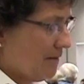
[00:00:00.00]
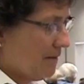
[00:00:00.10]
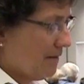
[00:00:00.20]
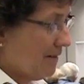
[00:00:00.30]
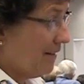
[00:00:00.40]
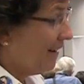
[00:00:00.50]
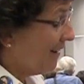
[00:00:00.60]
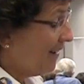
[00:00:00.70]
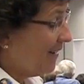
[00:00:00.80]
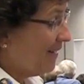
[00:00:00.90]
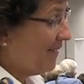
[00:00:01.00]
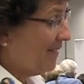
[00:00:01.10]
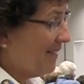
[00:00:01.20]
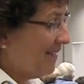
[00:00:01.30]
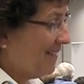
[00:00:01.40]

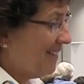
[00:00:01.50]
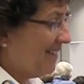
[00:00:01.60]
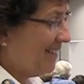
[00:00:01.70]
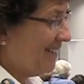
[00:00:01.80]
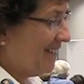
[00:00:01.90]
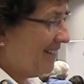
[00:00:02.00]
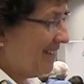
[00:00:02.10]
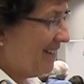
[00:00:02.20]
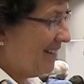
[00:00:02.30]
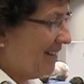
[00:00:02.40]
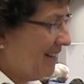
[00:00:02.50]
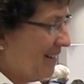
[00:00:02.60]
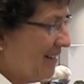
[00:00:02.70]
[no speech]